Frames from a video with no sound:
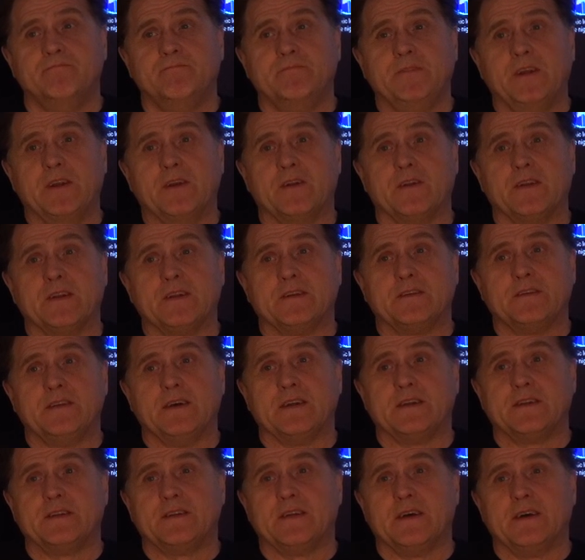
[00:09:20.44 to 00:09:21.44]

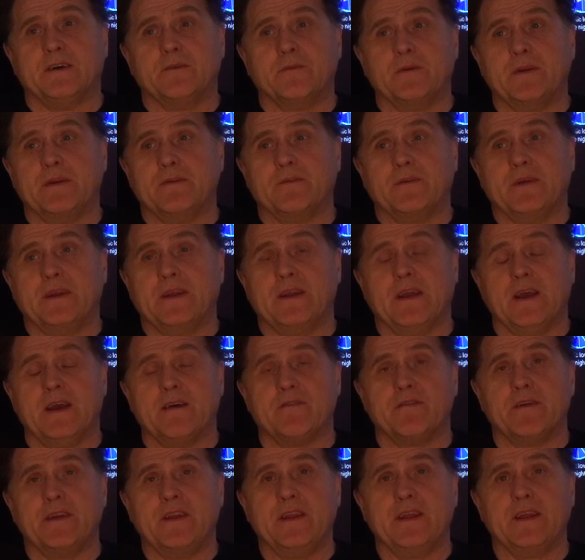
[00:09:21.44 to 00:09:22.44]
We
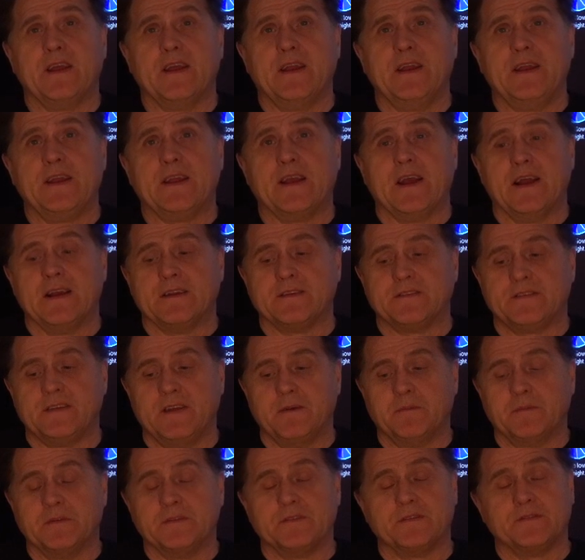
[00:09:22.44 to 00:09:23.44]
have any kind of
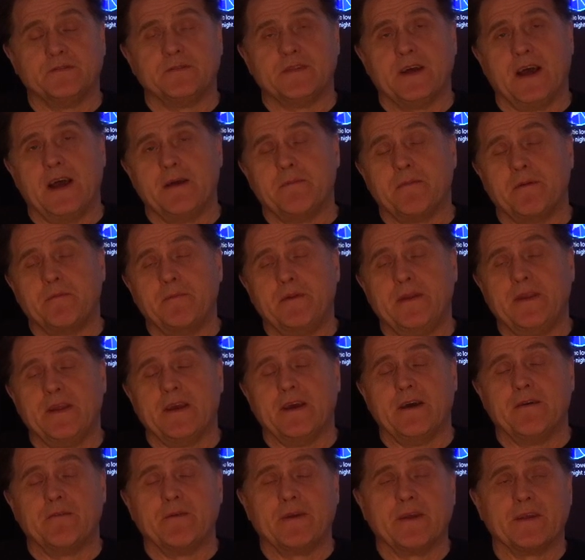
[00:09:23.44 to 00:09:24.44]
semblance of time. I mean,
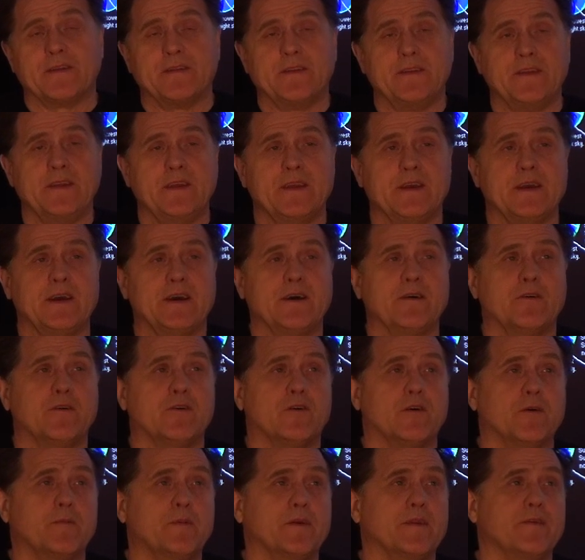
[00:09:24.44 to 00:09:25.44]
yeah, we get the
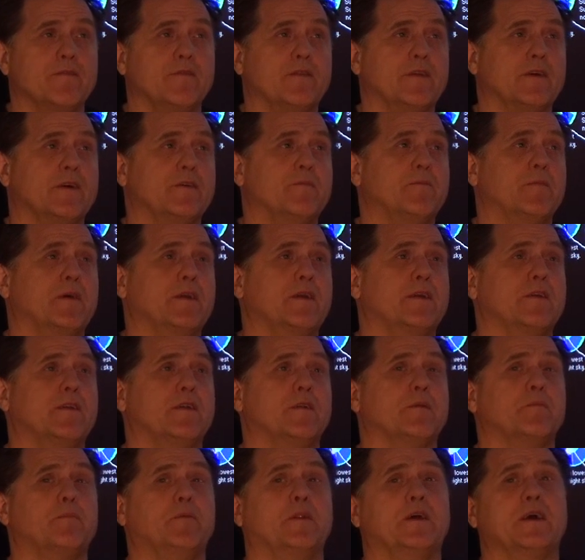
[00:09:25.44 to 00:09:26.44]
orbit of the
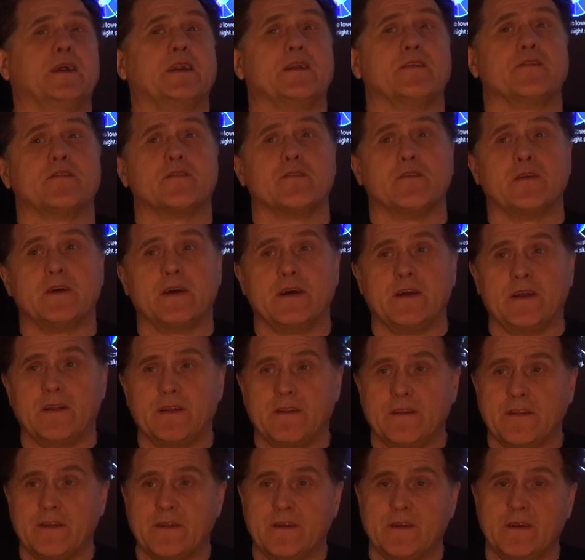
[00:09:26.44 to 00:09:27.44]
planets
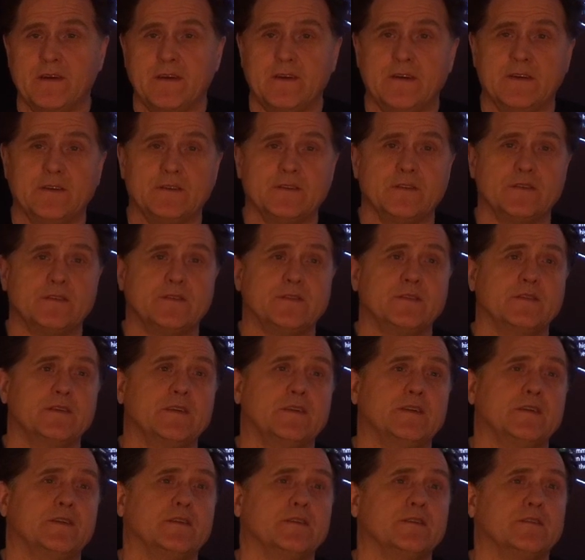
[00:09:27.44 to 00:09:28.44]
around the
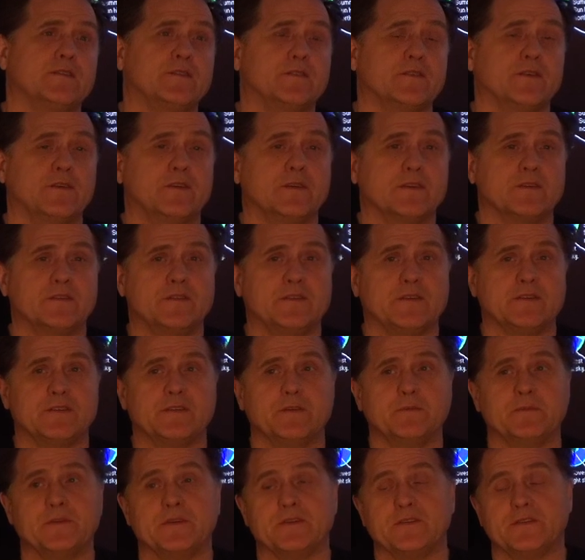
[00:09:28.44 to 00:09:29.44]
solar
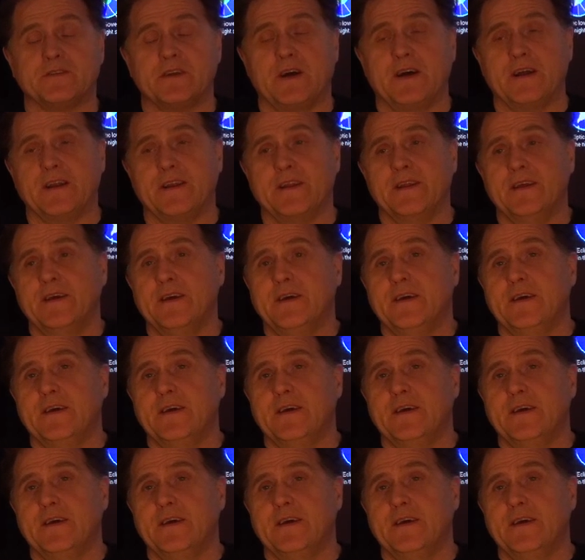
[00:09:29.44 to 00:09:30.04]
system, the sun.